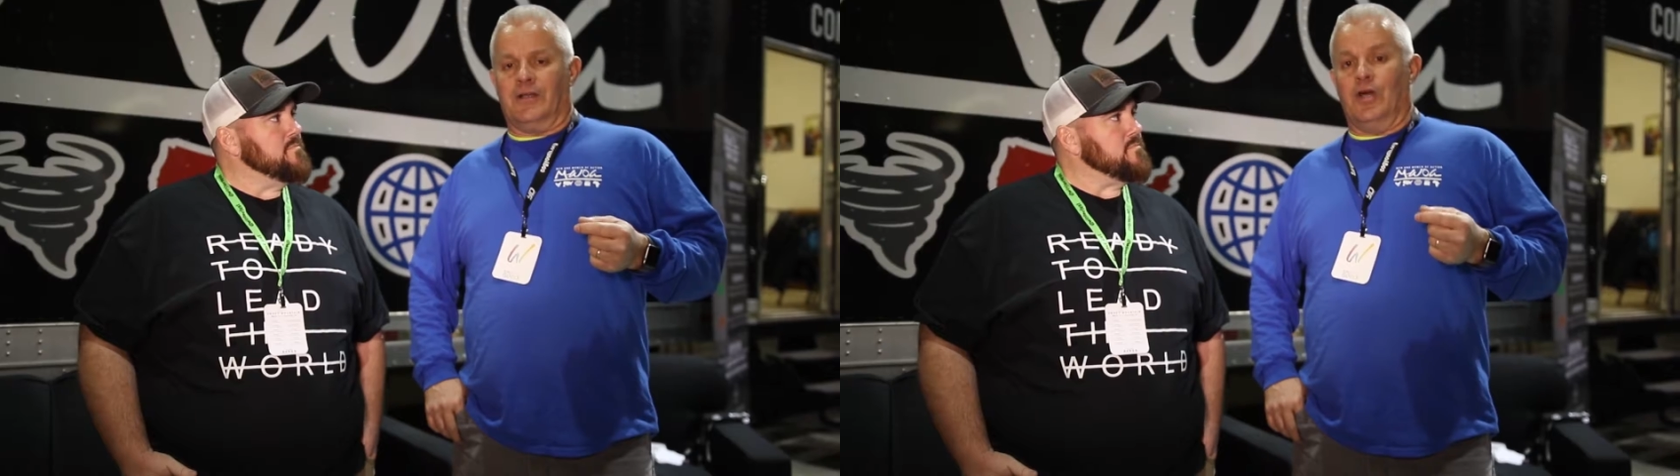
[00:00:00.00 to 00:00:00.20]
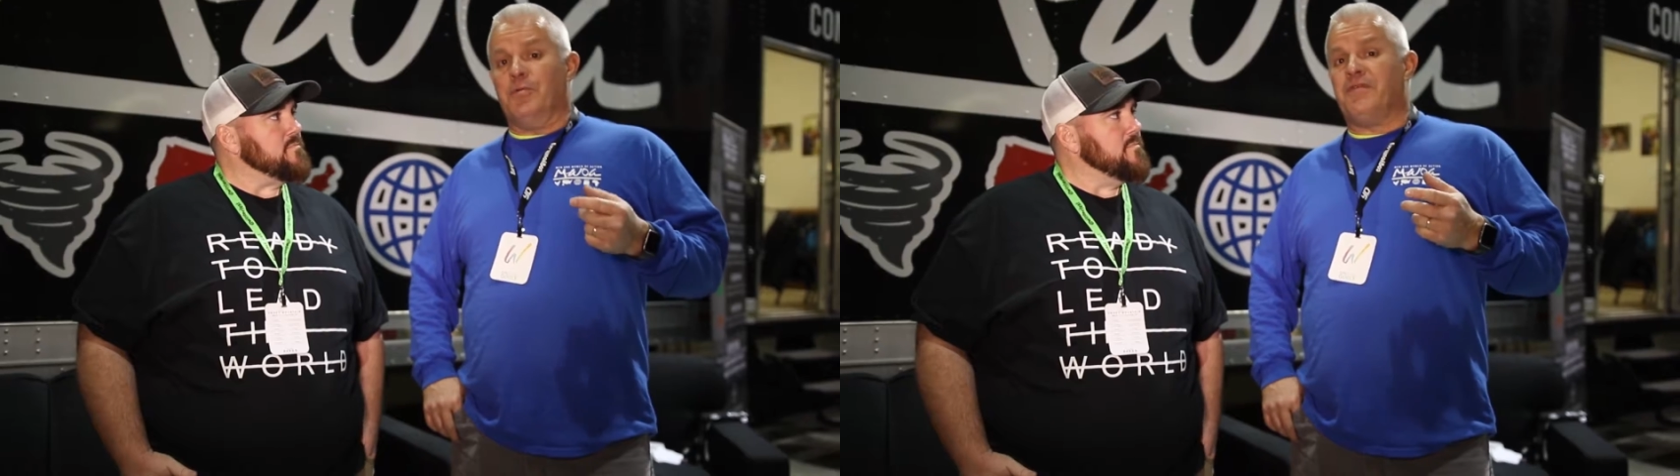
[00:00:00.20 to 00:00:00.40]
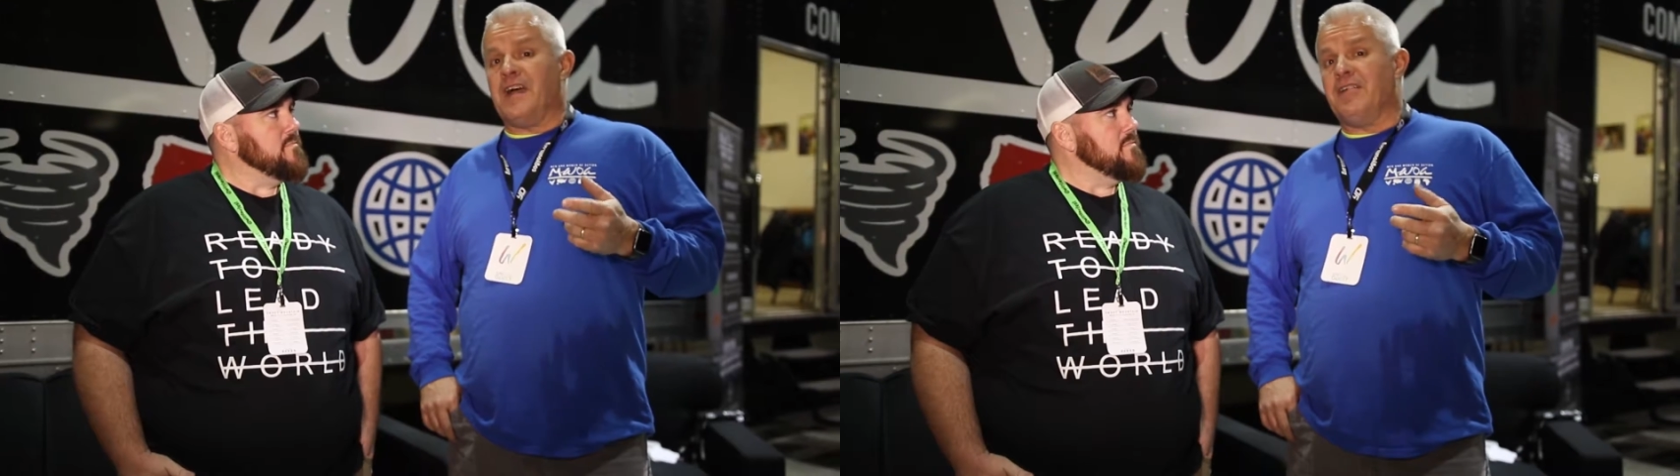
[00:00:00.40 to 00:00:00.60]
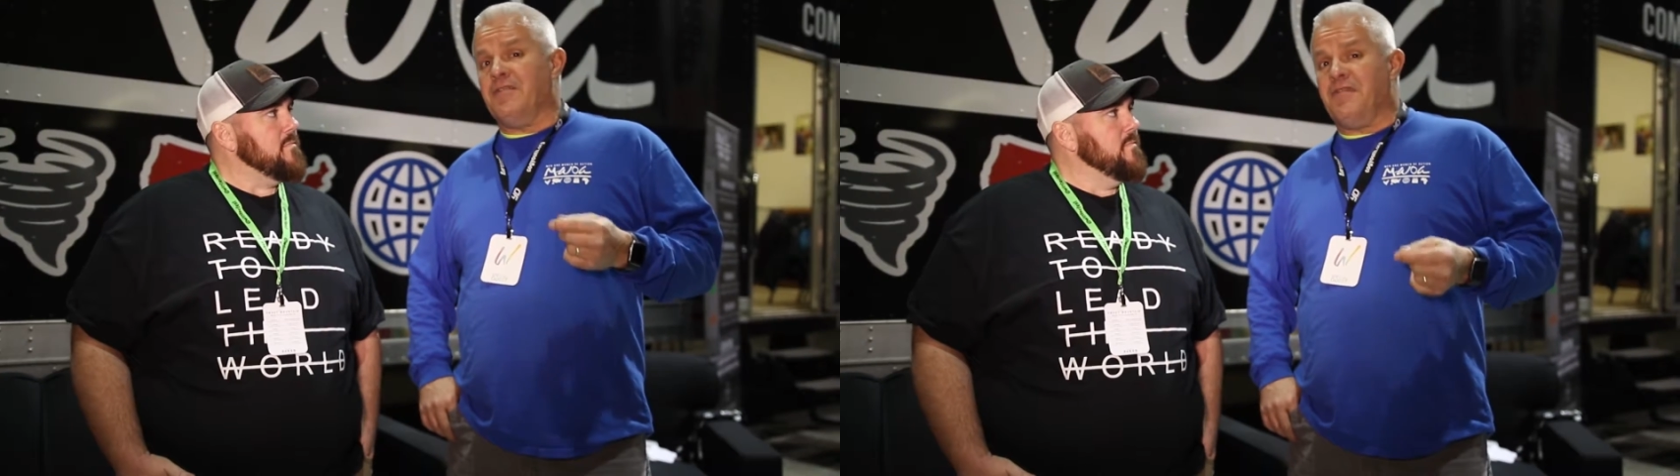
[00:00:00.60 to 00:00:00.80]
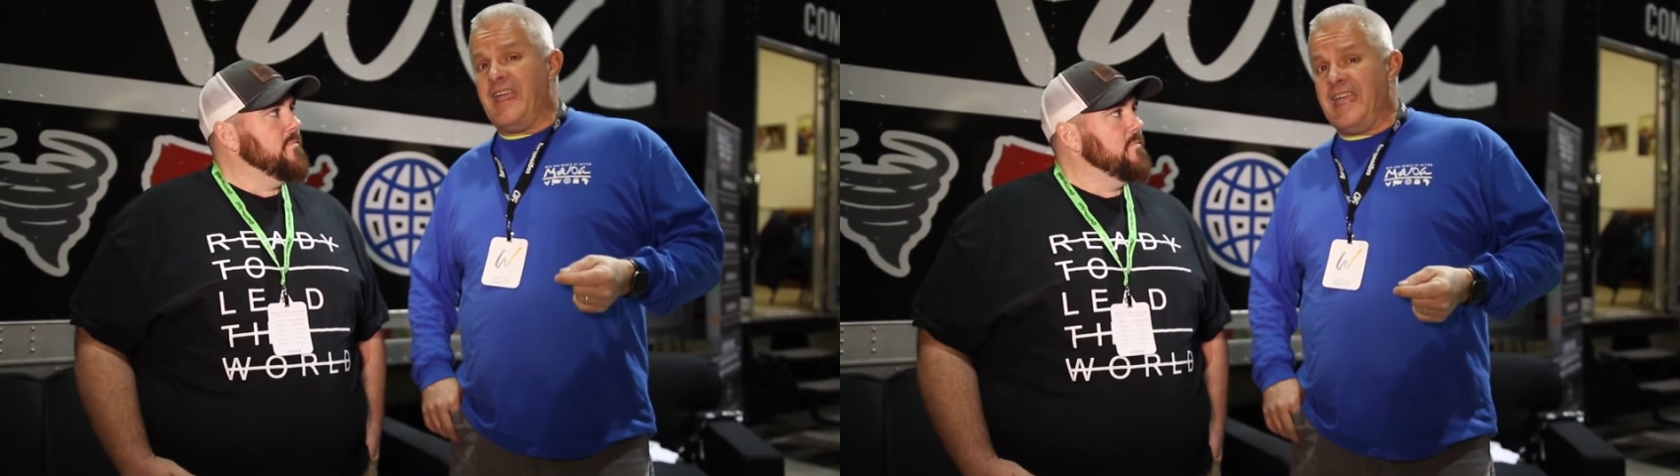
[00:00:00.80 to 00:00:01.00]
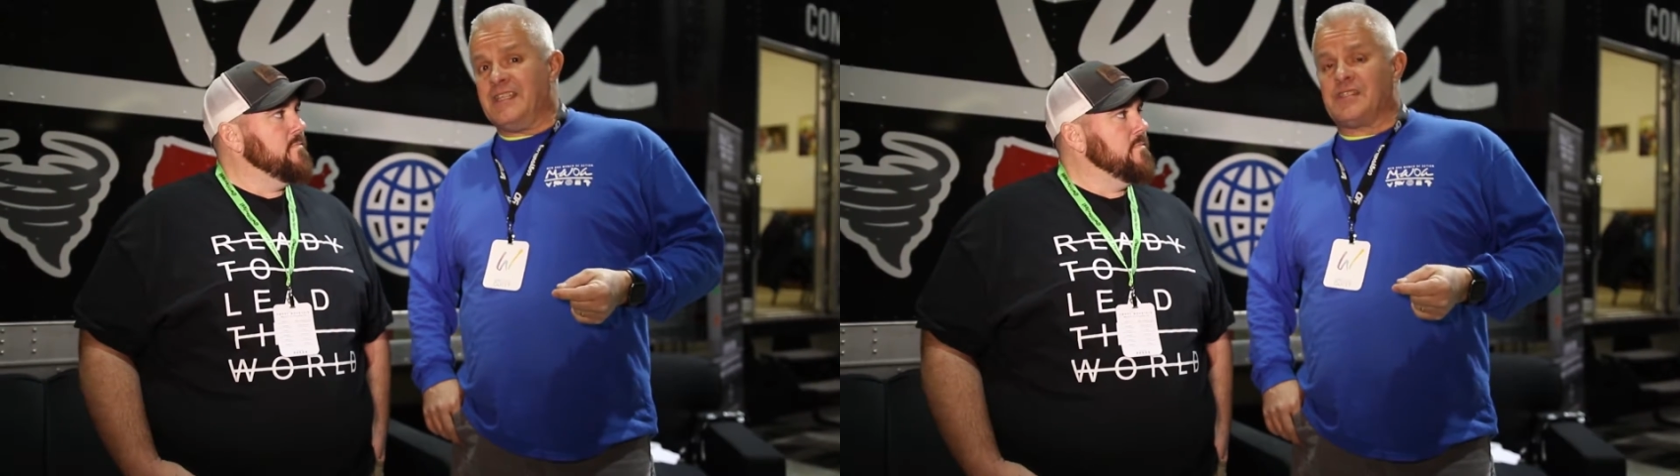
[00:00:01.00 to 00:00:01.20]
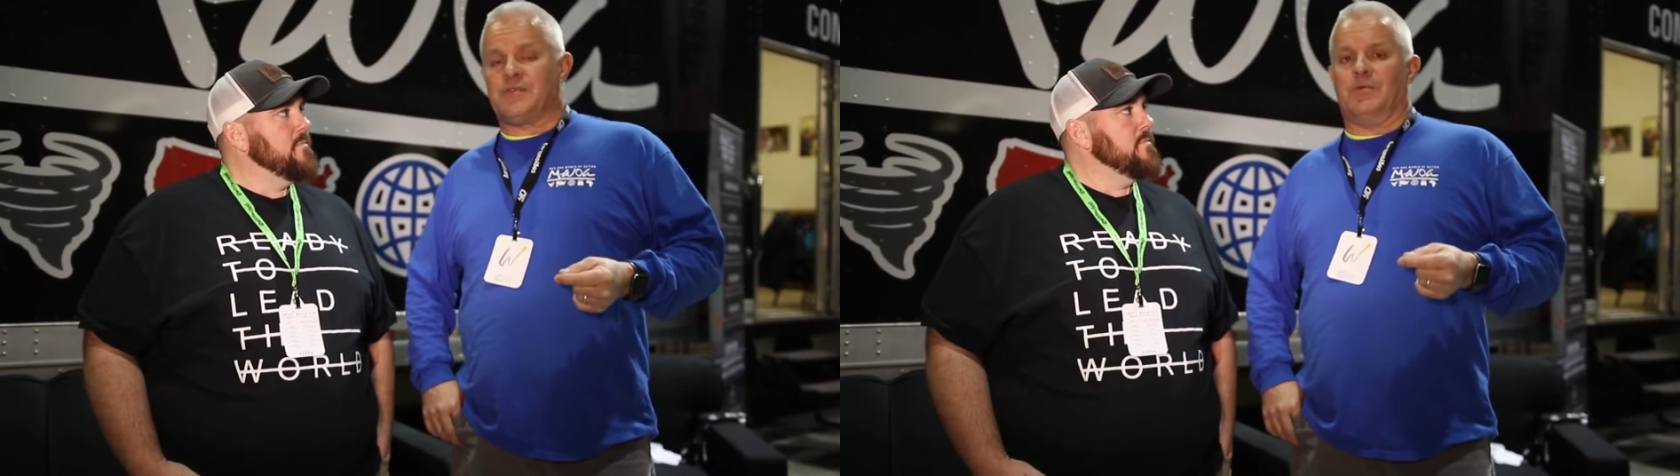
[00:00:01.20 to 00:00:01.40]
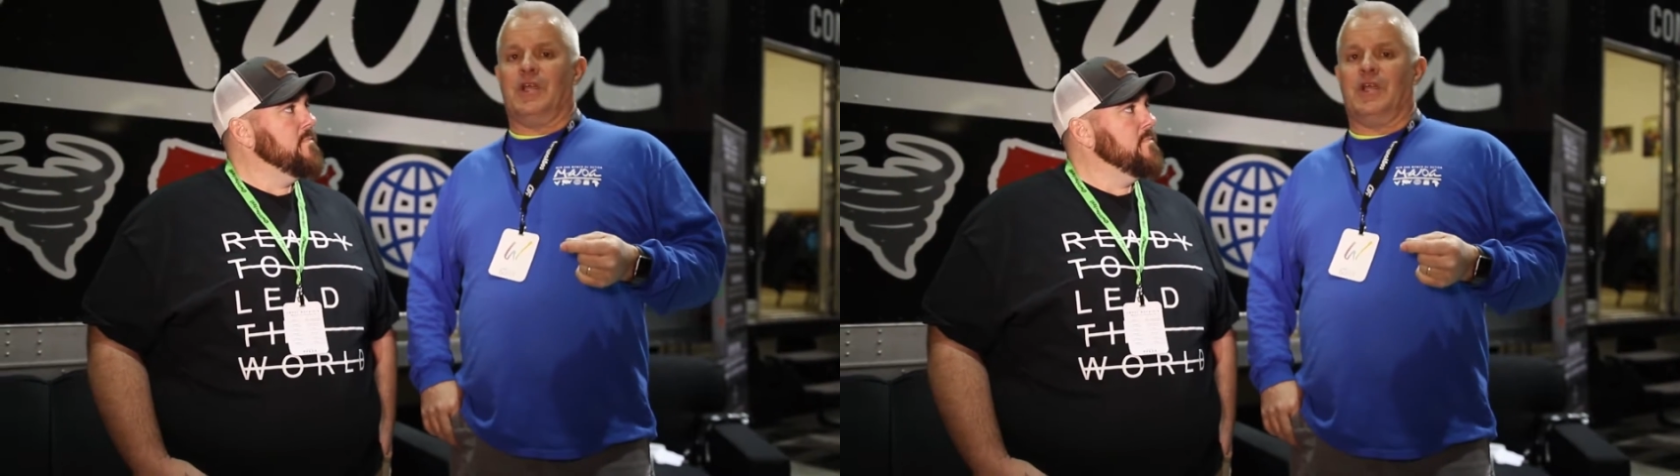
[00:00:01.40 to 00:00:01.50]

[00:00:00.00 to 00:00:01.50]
Global Fire Advance.